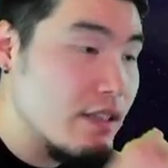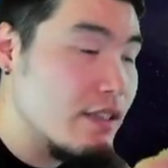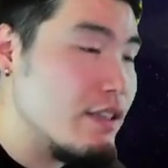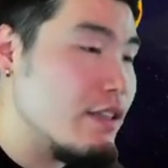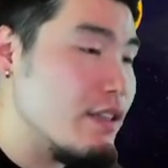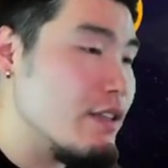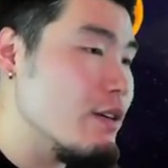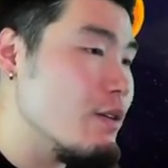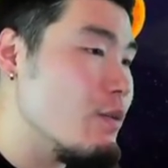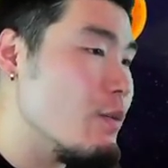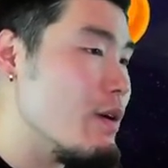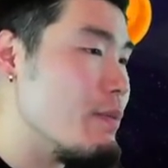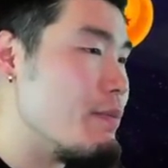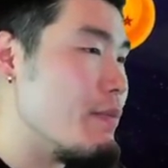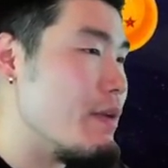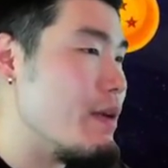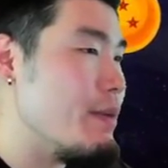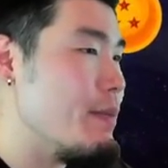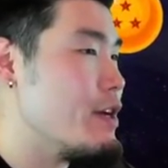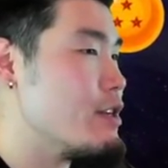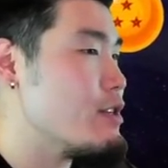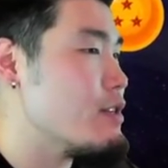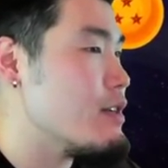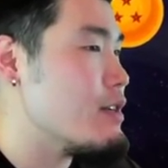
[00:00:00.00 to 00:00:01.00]
You know what,
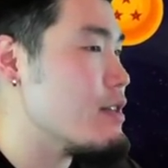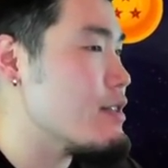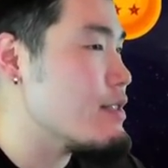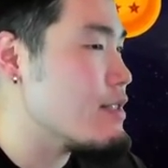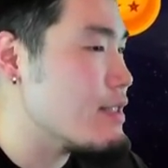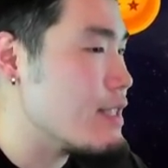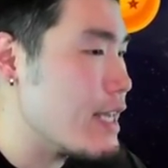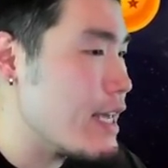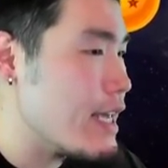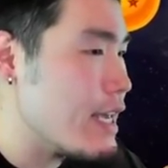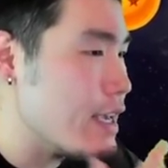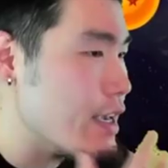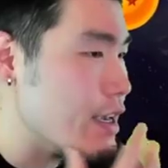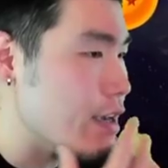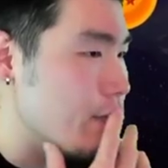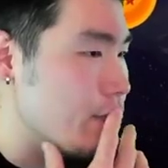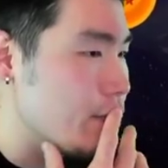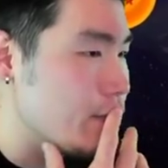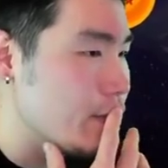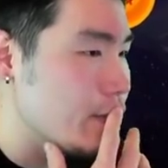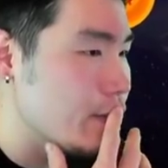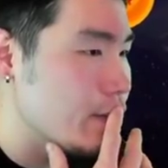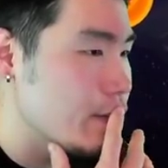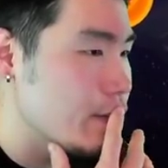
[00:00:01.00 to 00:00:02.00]
maybe I should have saved